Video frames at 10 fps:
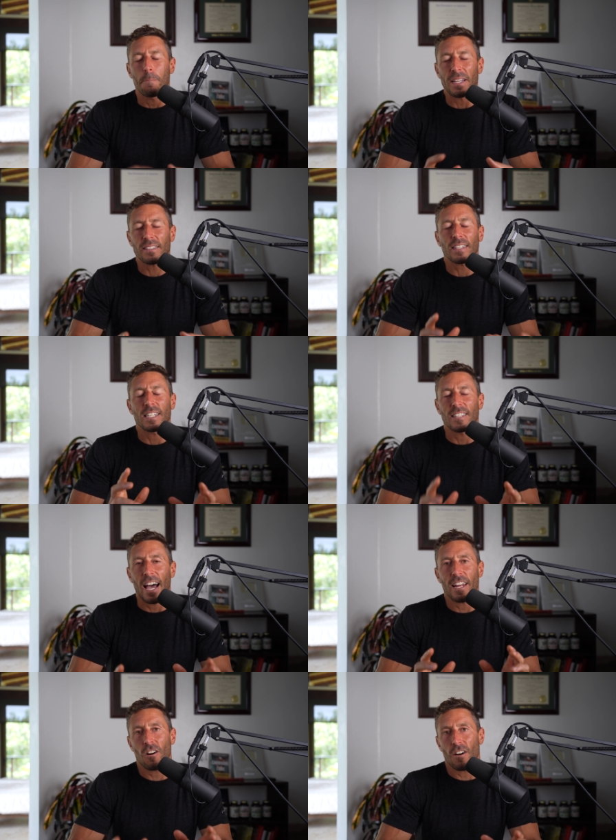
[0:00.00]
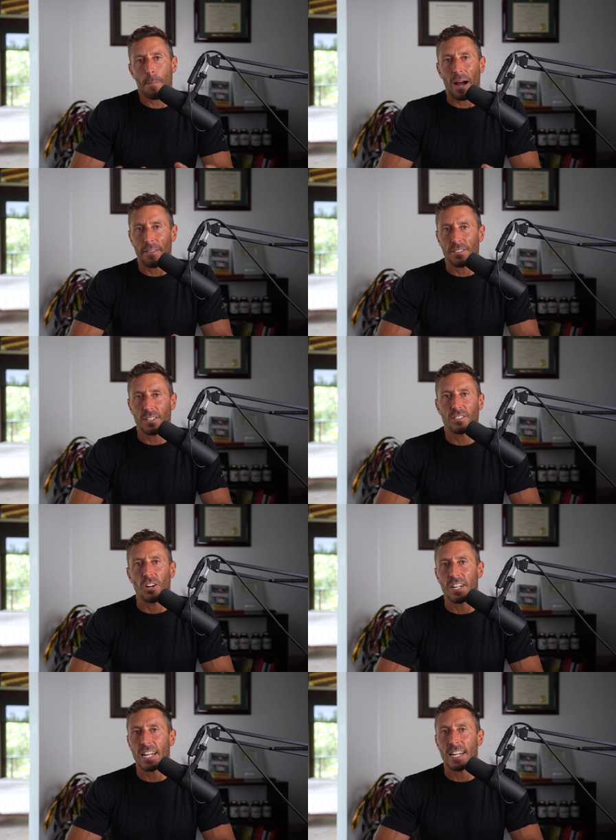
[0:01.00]
Basically, the diet heart hypothesis
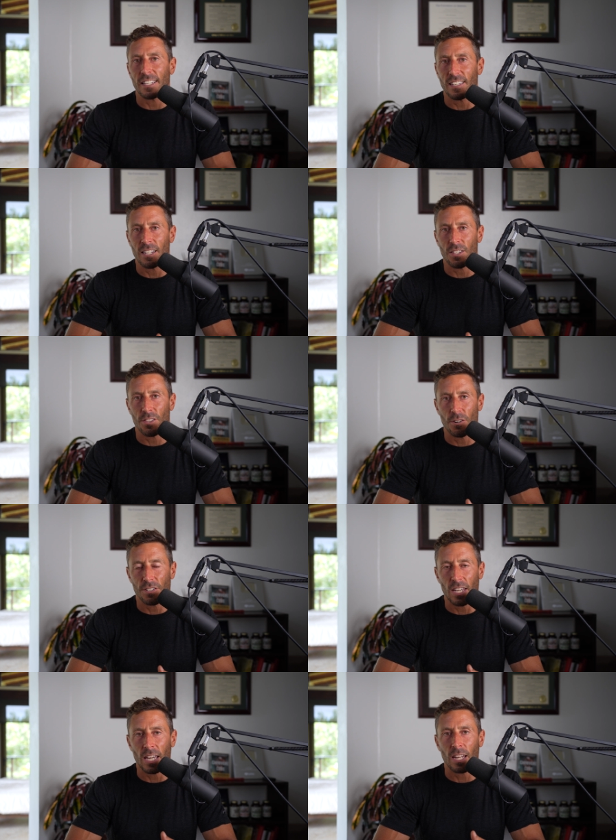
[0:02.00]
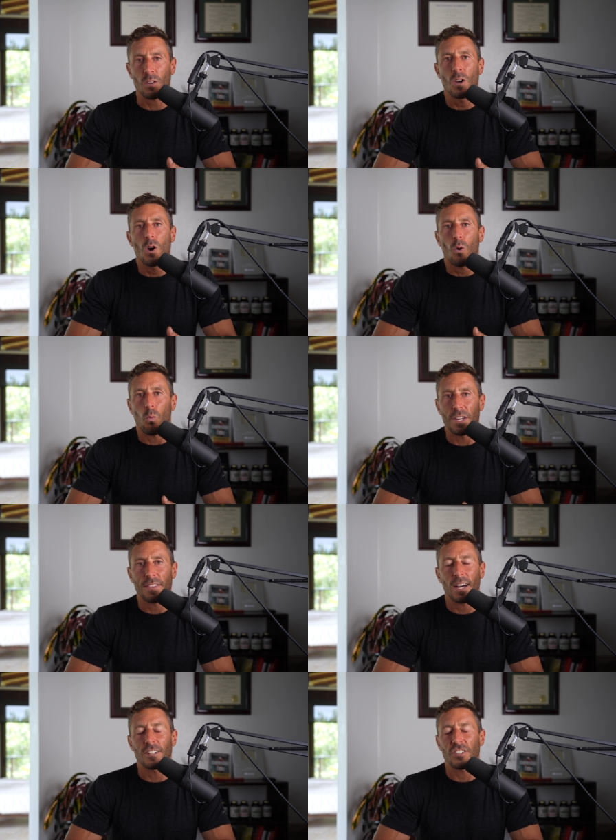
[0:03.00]
started in 1913
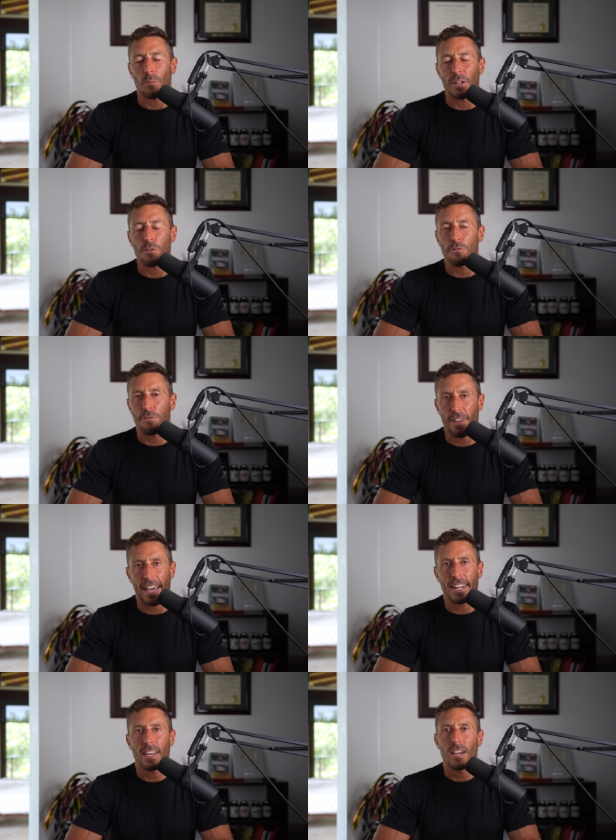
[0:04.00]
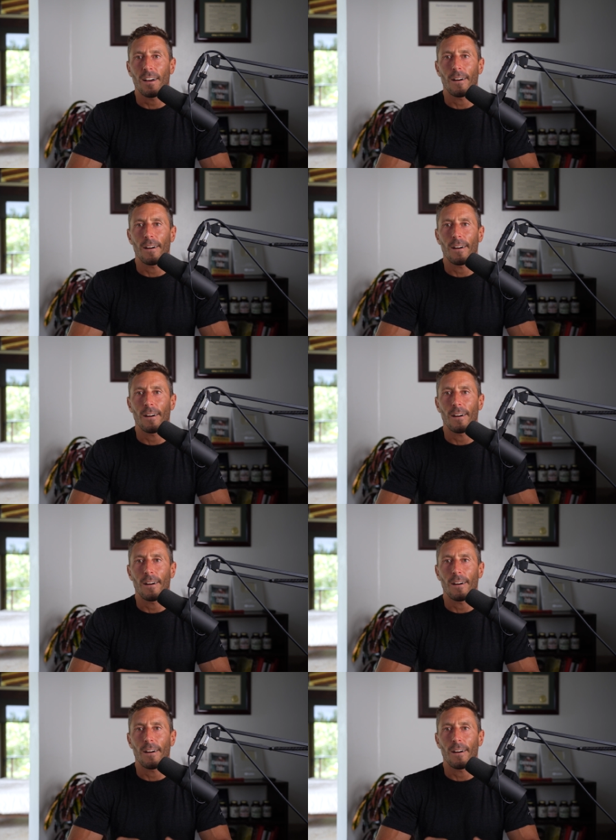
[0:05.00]
with a gentleman who fed